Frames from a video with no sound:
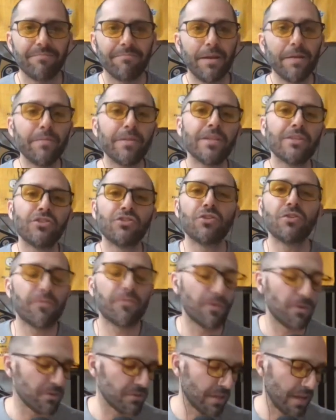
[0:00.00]
Maybe this is your
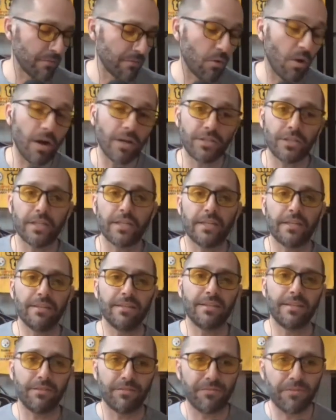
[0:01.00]
first time watching it,
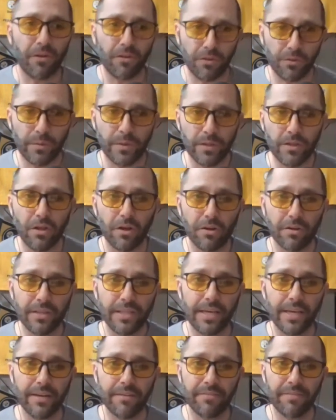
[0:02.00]
the, following along in
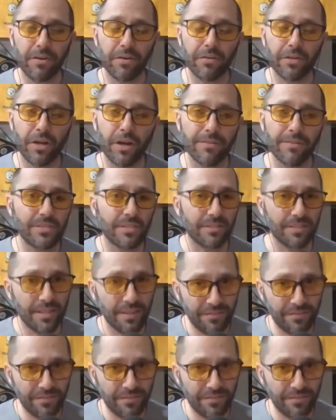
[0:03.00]
the N F L in the offseason.